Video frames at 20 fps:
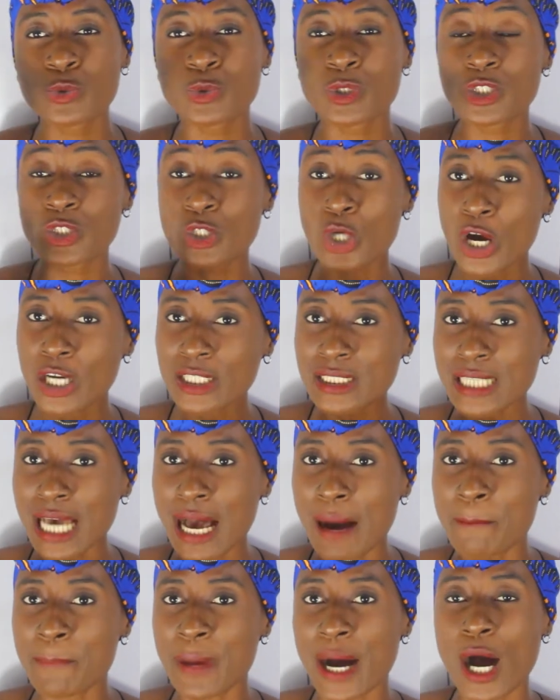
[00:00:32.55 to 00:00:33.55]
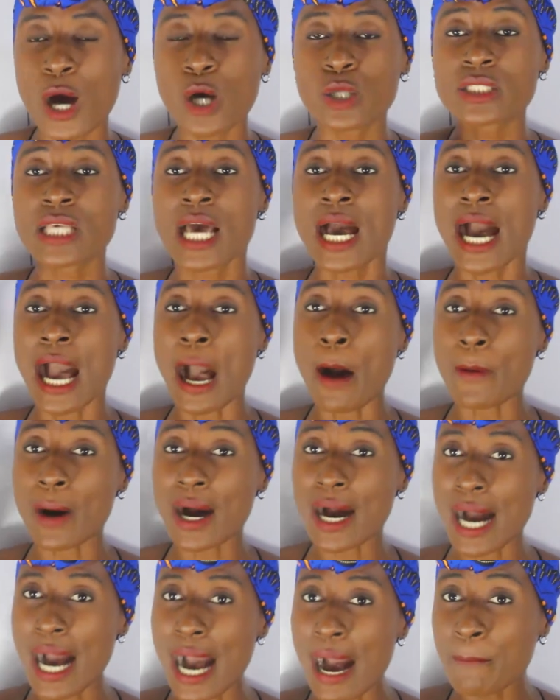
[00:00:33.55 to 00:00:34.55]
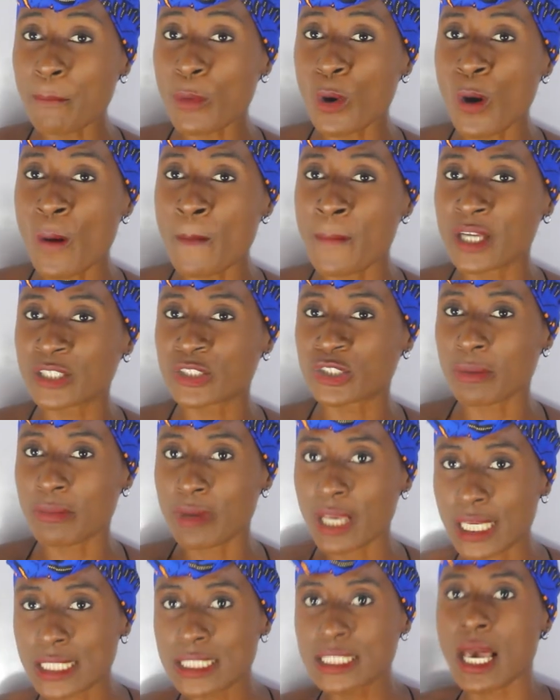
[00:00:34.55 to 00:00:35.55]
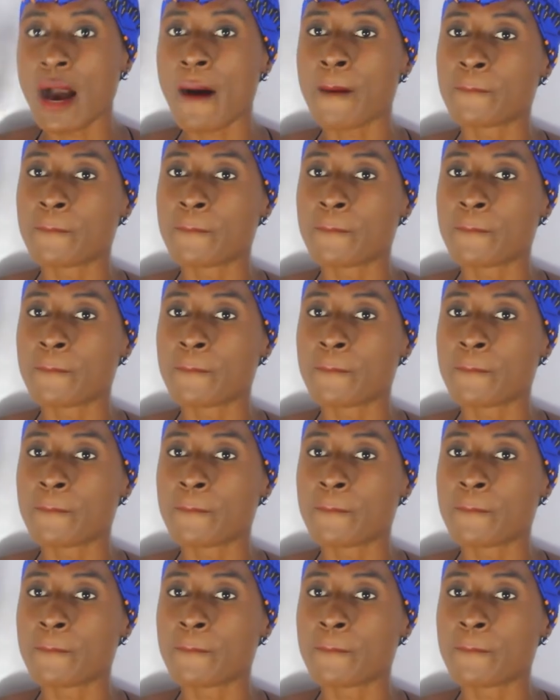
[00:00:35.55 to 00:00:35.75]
we talked about our arm hole measurements,